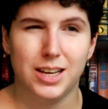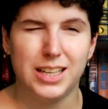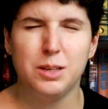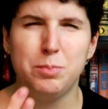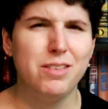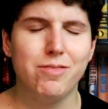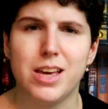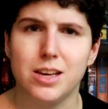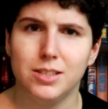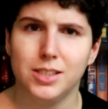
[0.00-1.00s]

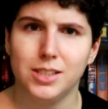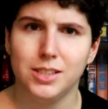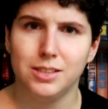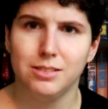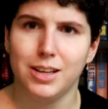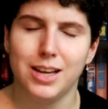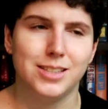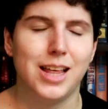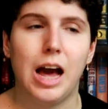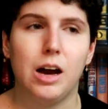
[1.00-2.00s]
oblivious
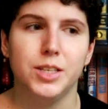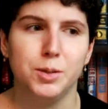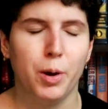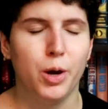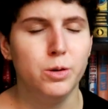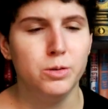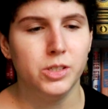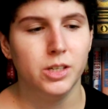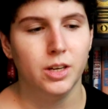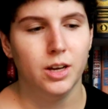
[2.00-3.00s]
as that, I suppose.